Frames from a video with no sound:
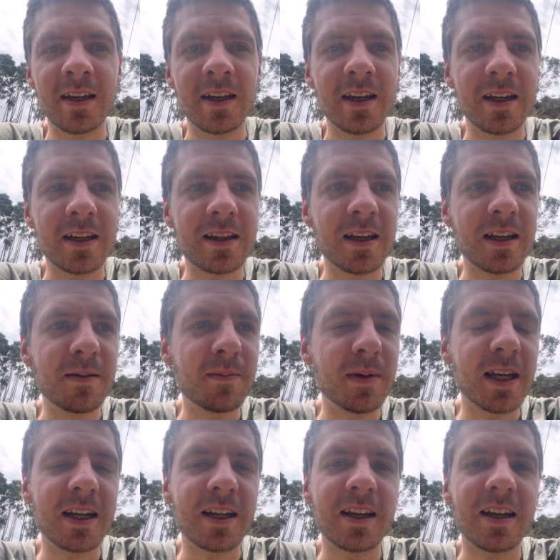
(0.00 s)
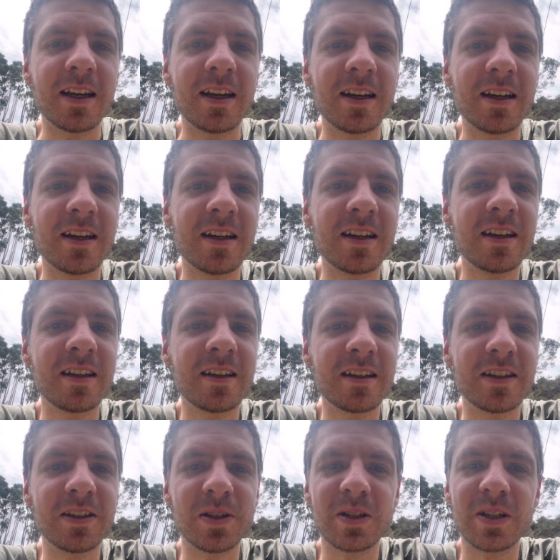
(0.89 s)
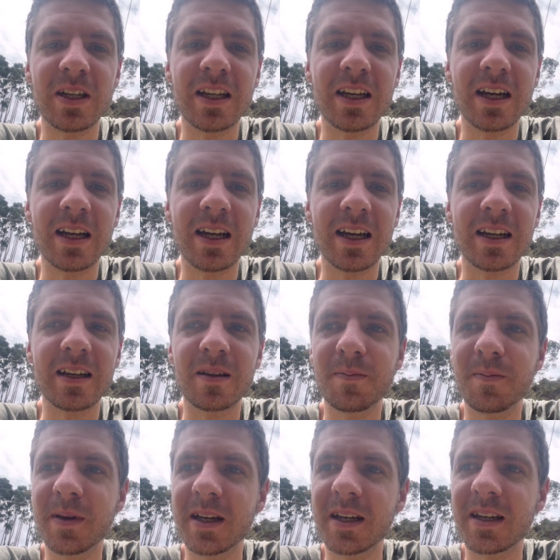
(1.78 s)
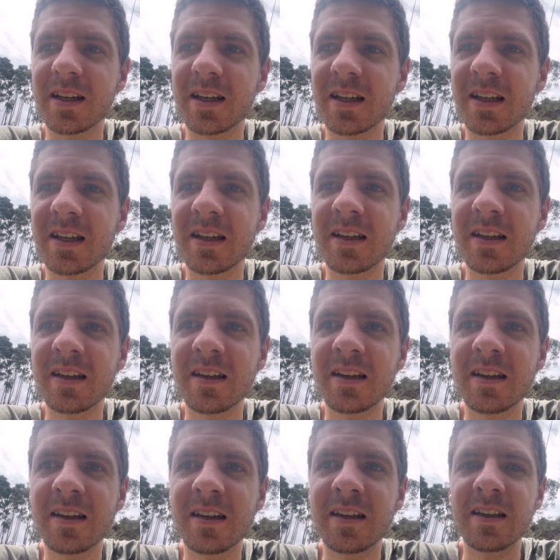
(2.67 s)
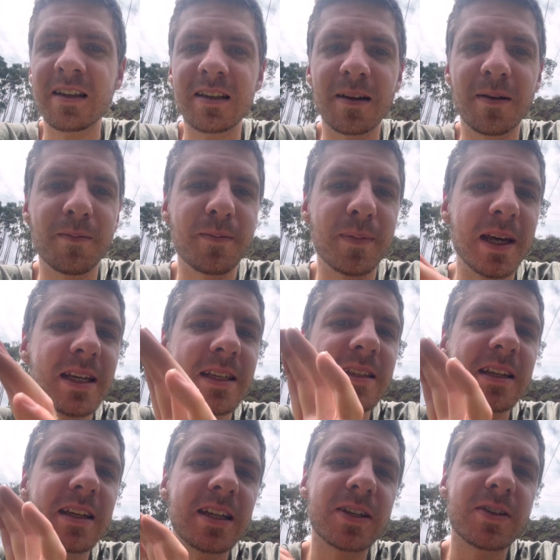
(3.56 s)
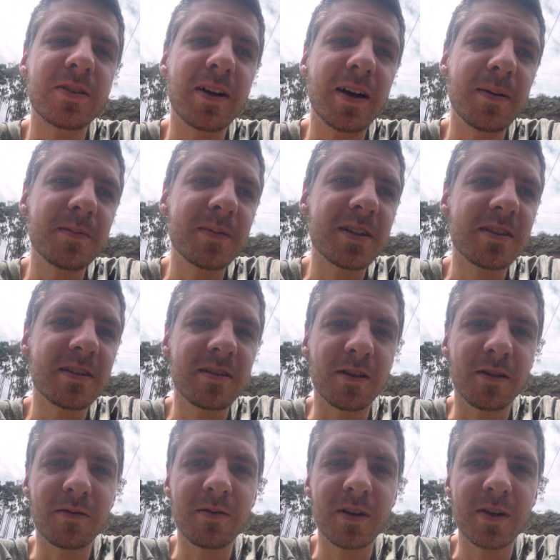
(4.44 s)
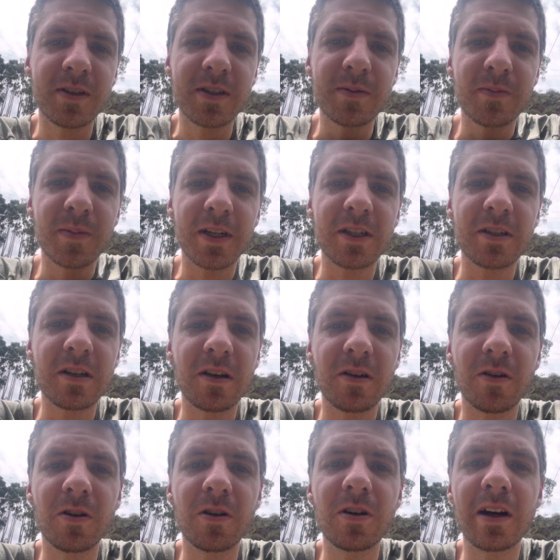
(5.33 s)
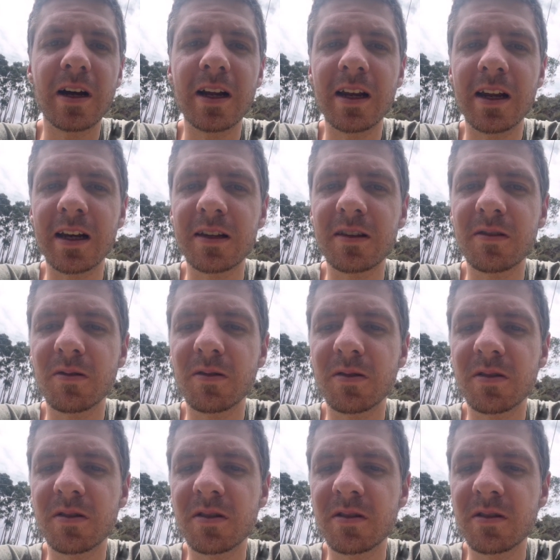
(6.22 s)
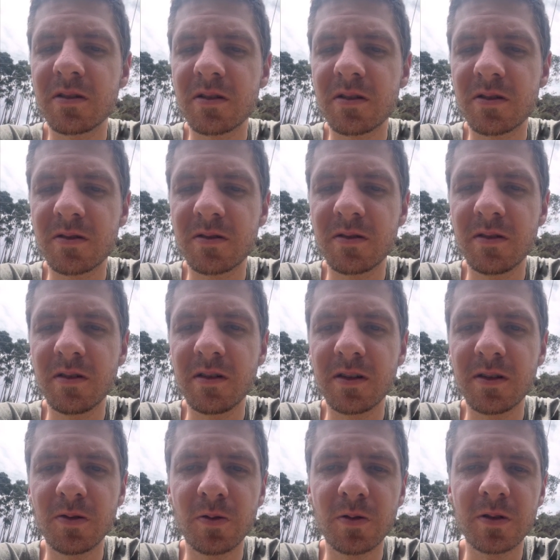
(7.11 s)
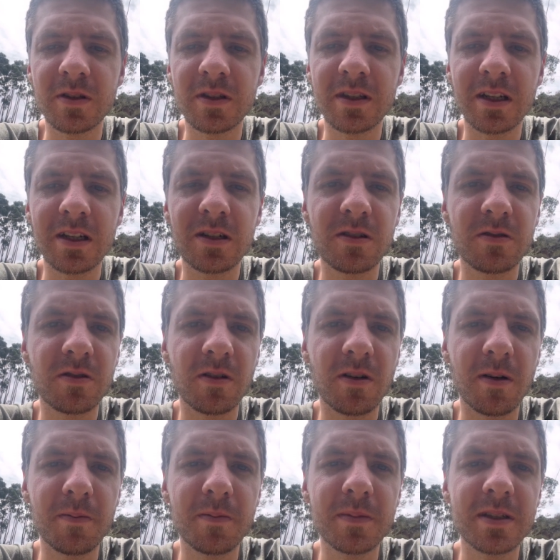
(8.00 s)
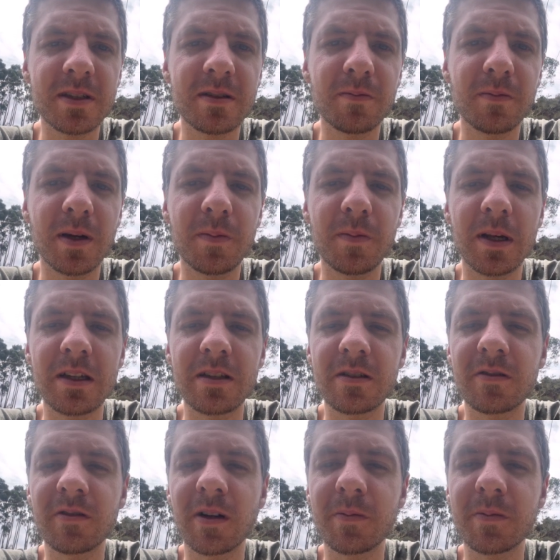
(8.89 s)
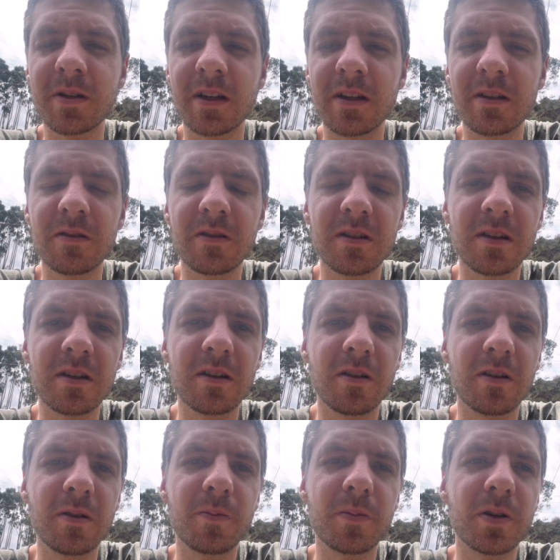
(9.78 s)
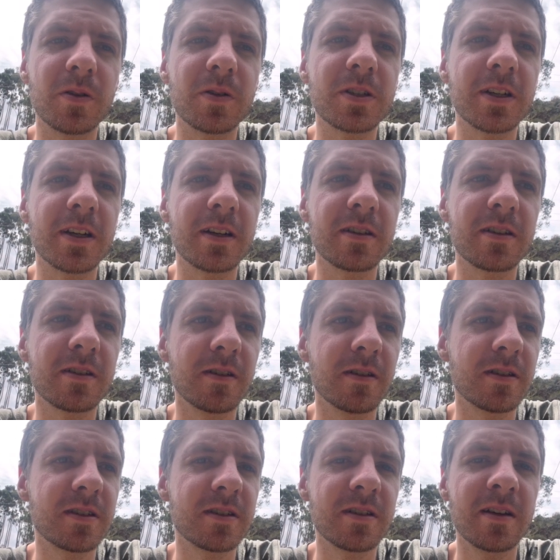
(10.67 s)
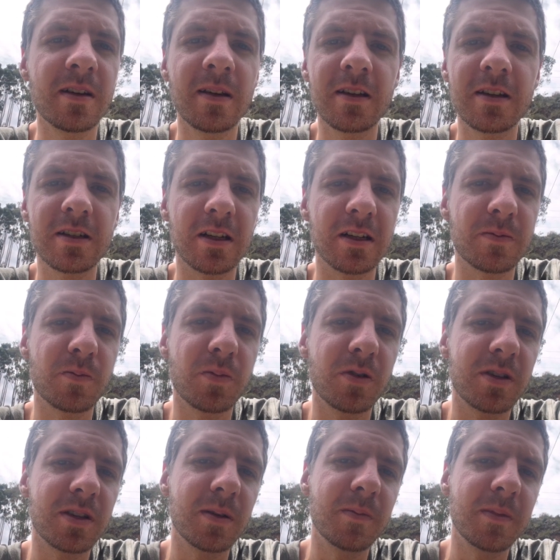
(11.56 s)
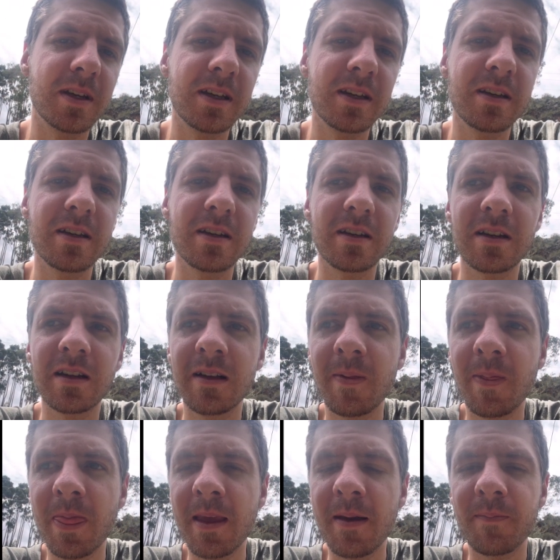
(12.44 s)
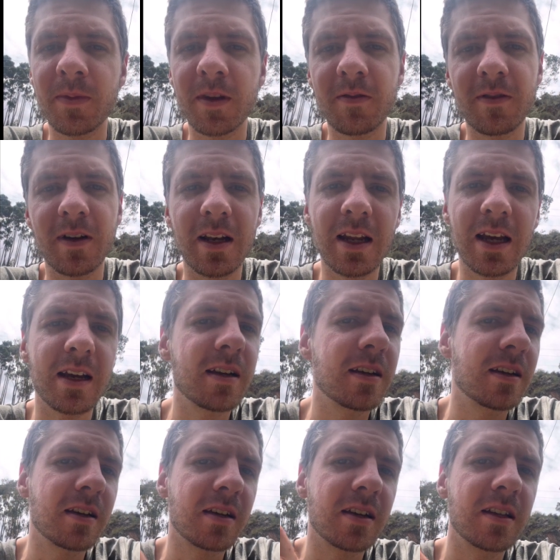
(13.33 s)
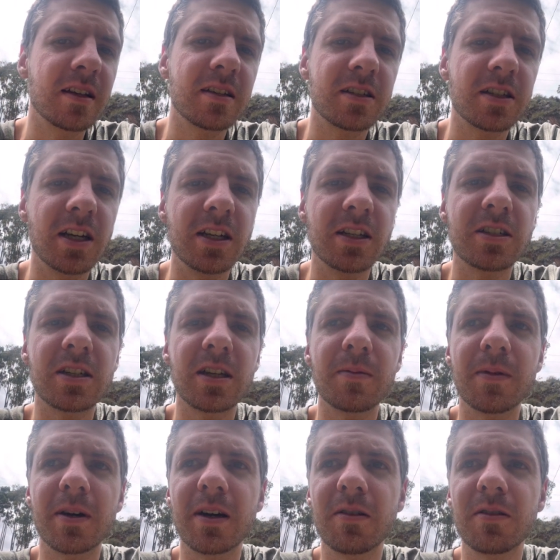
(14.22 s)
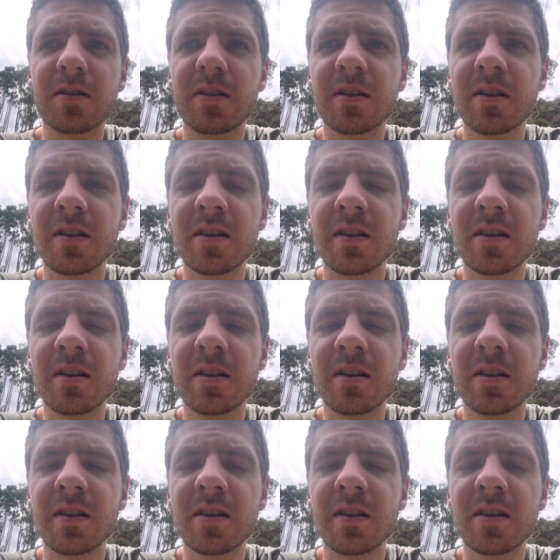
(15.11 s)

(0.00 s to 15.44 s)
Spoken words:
And then usually I like to make some basic drums, not very special, or I like to use the drums, my bass drums I use in the other project, so it's just put them in, and if I like I can change them out